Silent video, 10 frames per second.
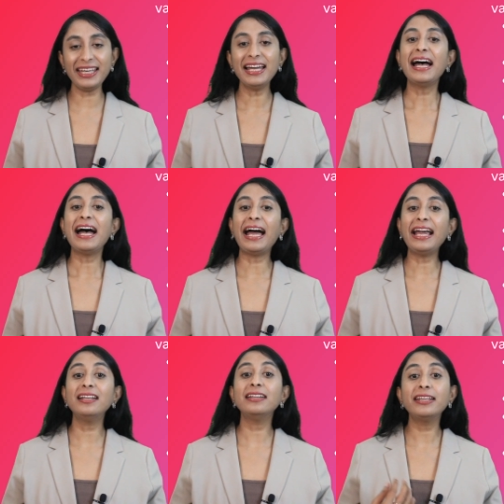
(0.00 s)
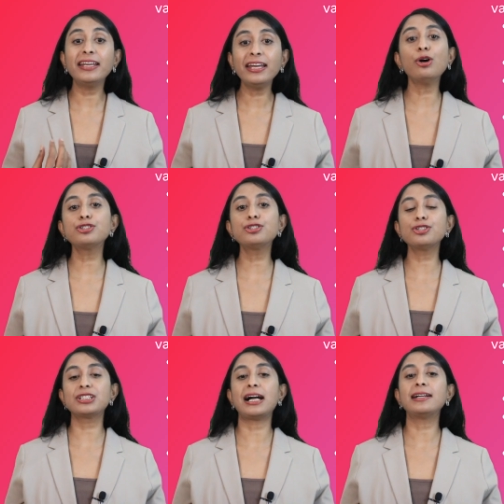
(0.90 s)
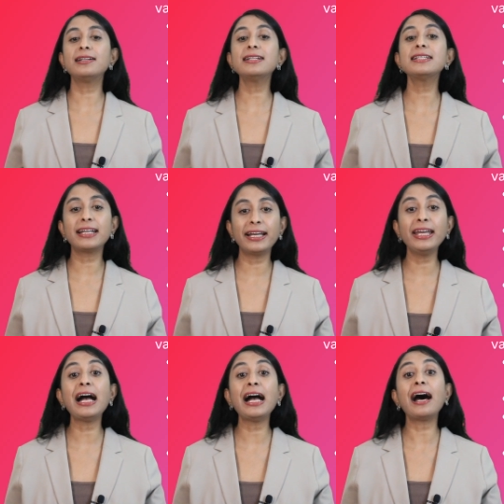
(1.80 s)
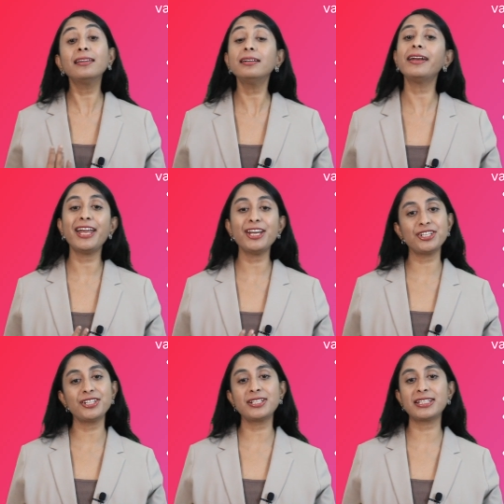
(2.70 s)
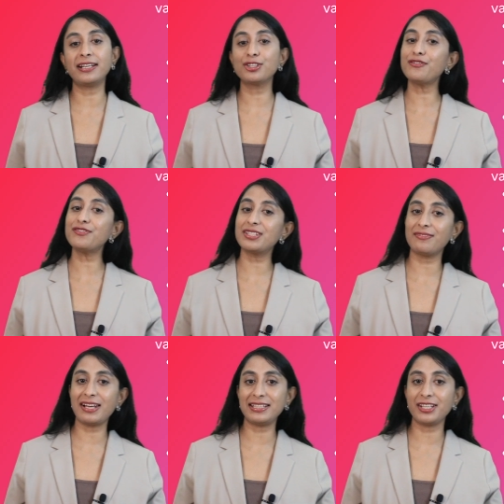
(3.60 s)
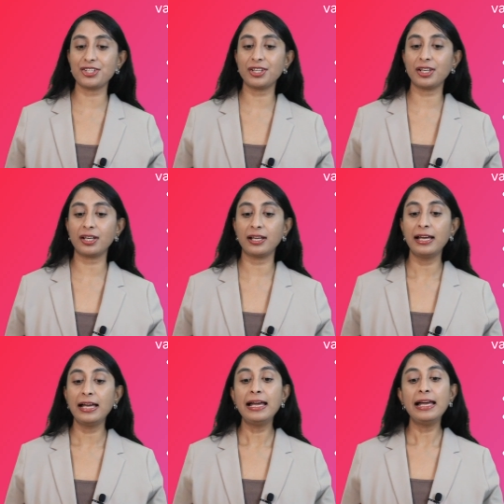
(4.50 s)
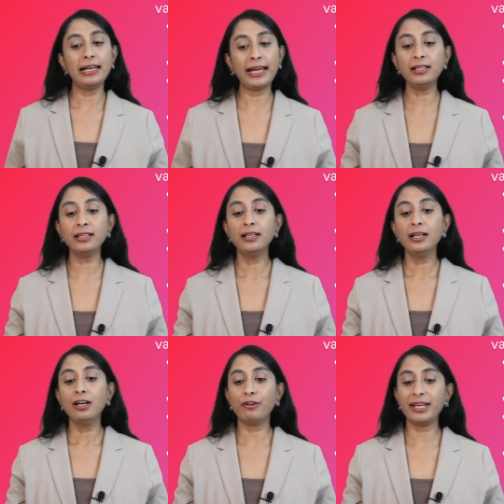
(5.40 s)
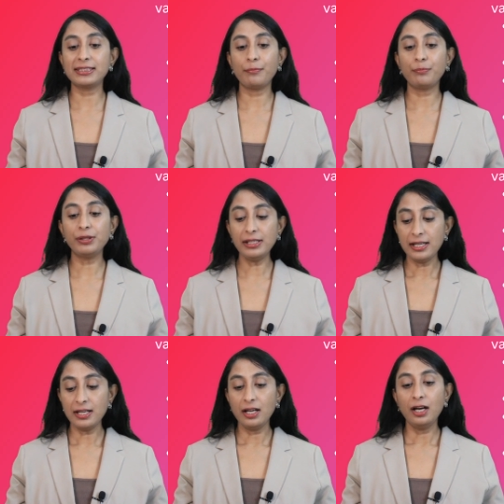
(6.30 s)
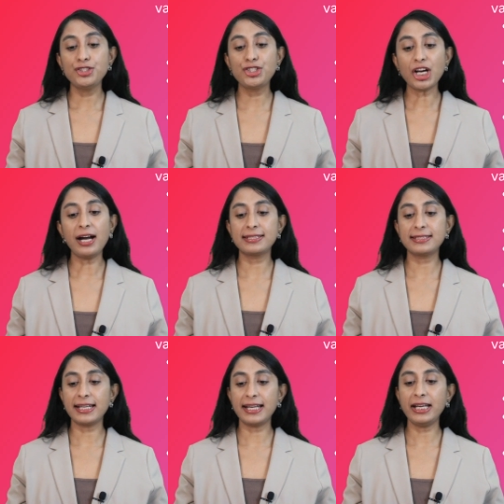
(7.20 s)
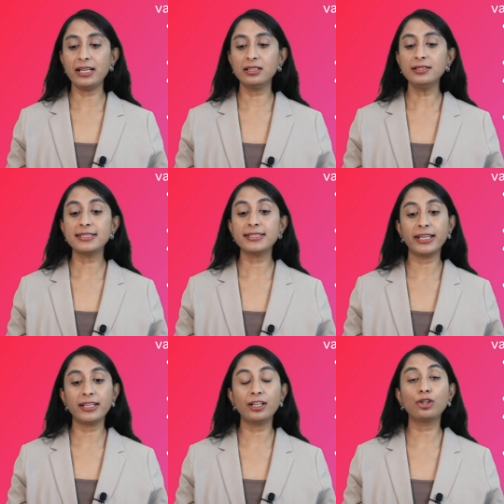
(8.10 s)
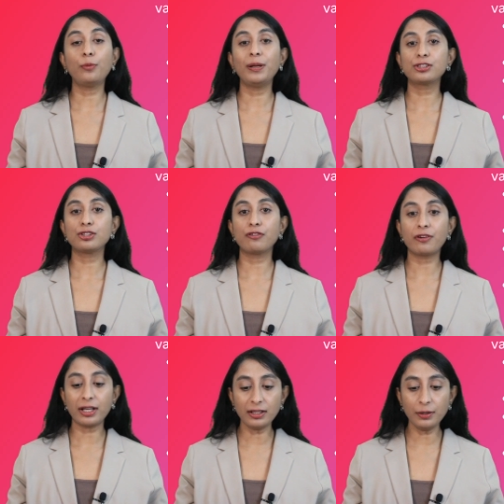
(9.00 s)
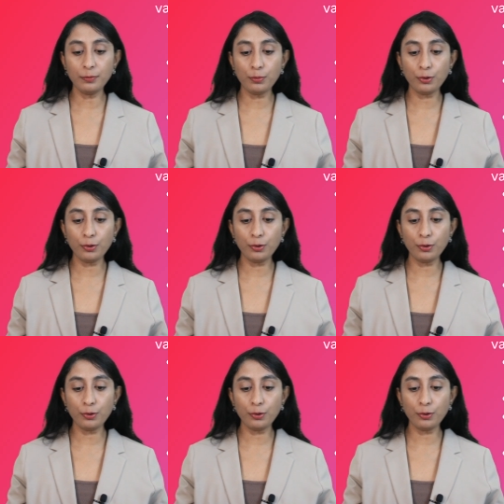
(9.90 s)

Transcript: and they also started studying other ancient centers of civilization. Like, for example, Jha studied the sacred complex of Ratanpur,